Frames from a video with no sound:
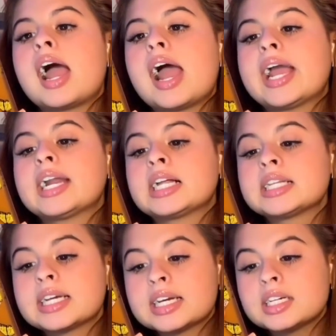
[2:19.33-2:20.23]

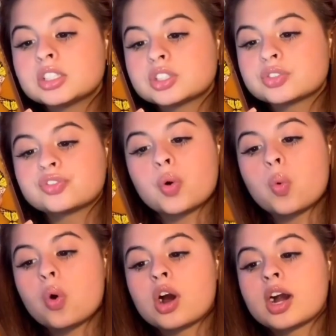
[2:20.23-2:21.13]
analytics
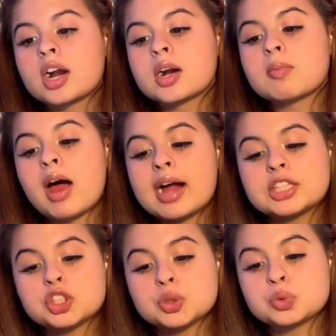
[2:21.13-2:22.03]
for my
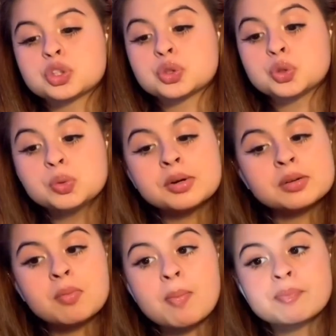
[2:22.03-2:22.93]
YouTube.
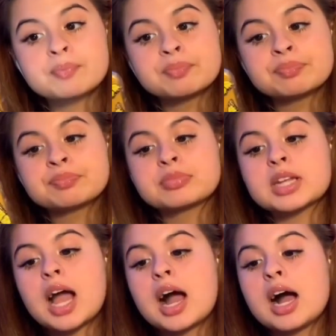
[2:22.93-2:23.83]

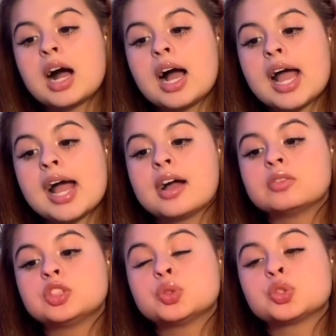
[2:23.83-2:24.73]
Uh, I have
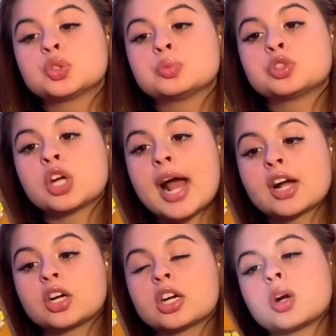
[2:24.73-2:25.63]
YouTube
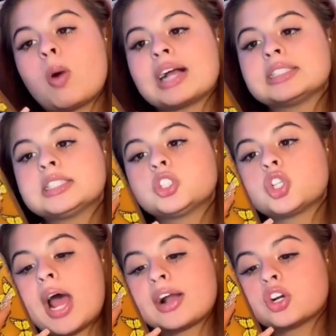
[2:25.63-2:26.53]
Tracker, YT
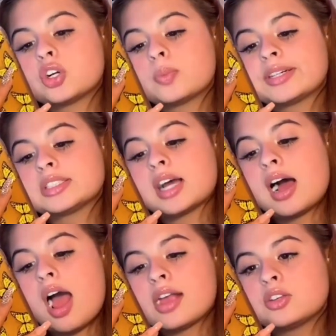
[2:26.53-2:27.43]
Tracker, which
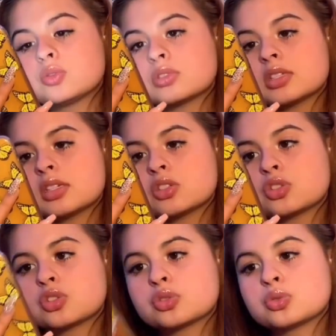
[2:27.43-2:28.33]
I use this
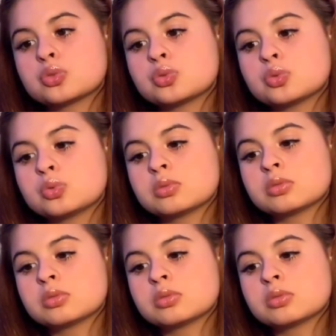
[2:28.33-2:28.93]
to